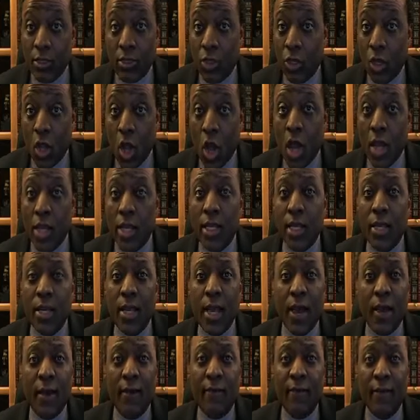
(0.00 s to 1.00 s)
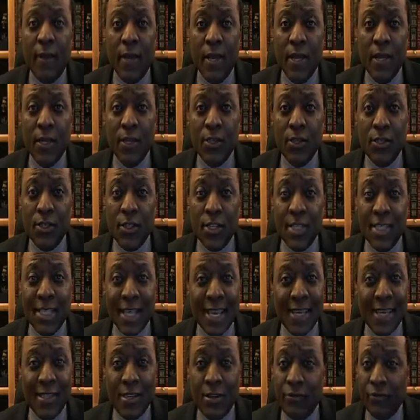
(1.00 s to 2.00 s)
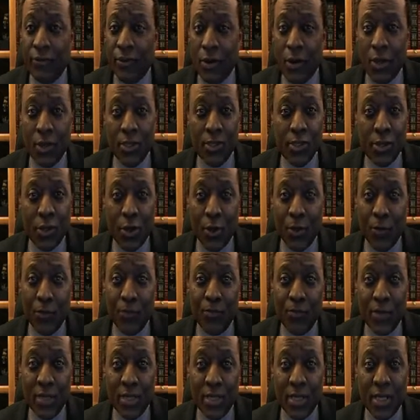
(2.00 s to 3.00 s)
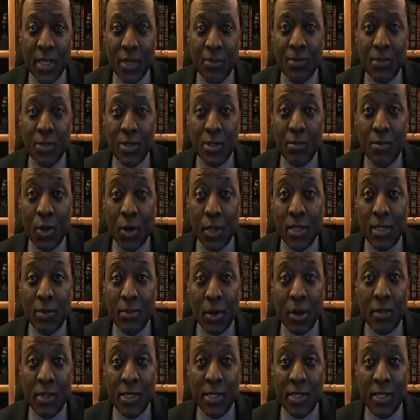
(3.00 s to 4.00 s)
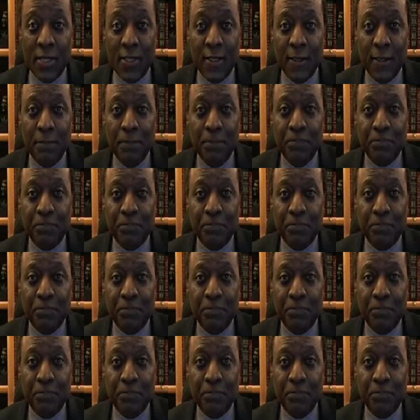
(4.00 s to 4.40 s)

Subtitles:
long enough to sustain the false hope that keeps them on the premises.